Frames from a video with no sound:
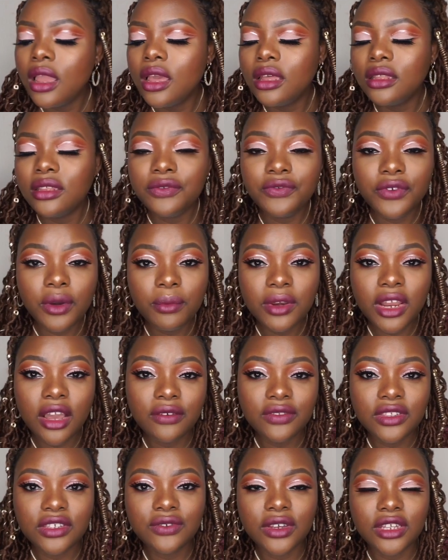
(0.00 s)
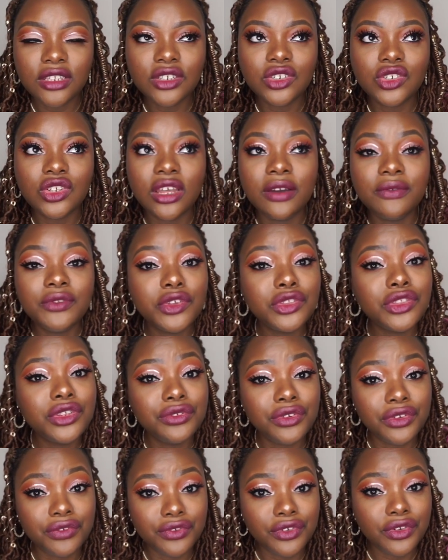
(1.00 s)
The formula of this foundation, I've done a
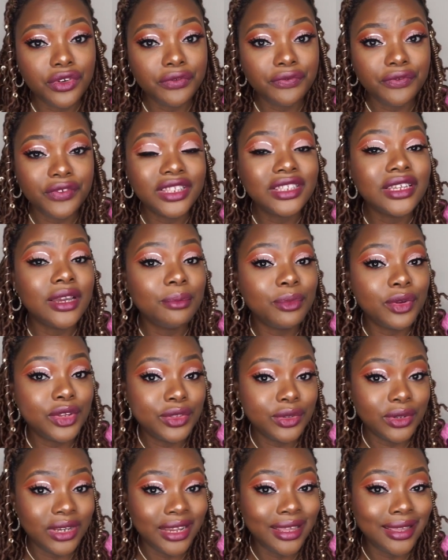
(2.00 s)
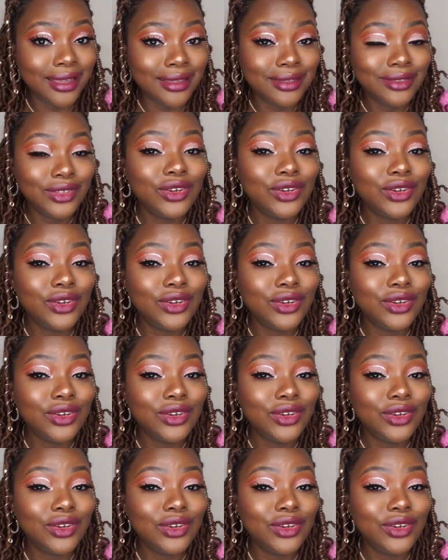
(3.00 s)
review of it. I'm going to link it.